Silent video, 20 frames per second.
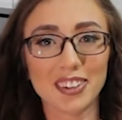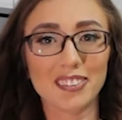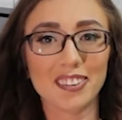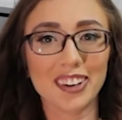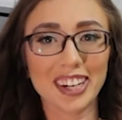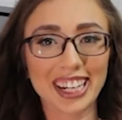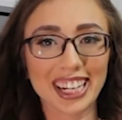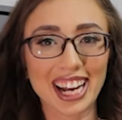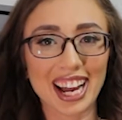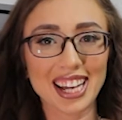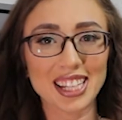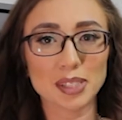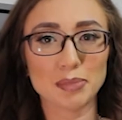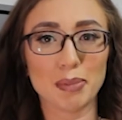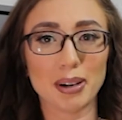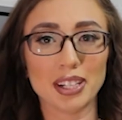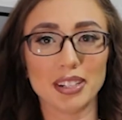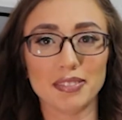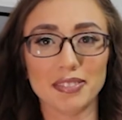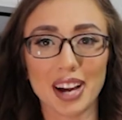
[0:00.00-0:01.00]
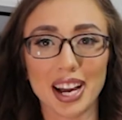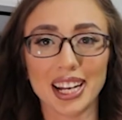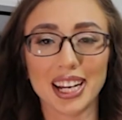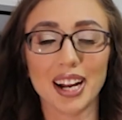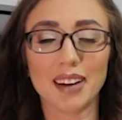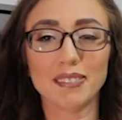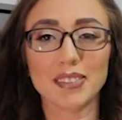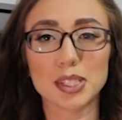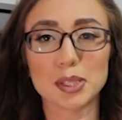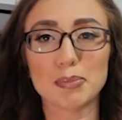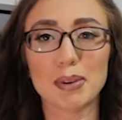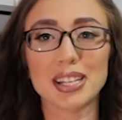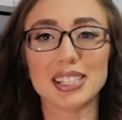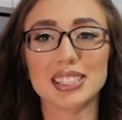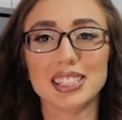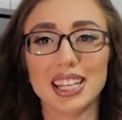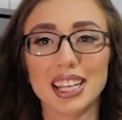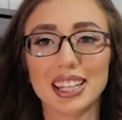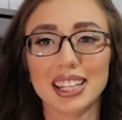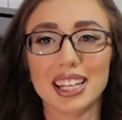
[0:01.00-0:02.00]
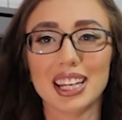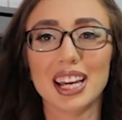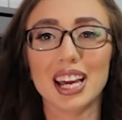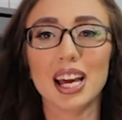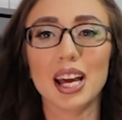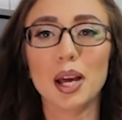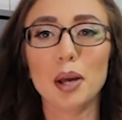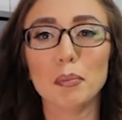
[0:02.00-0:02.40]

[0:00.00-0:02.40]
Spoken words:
organized by dividing up the space neatly,